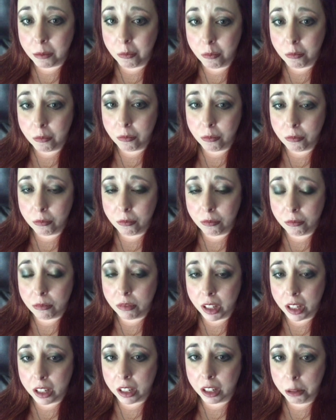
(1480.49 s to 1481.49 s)
I'm
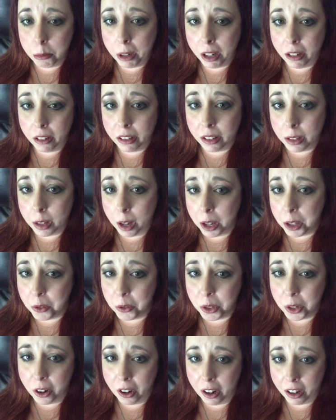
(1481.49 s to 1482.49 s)
thinking about the size
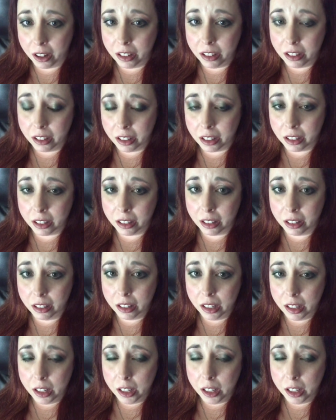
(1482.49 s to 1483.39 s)
of his heart, and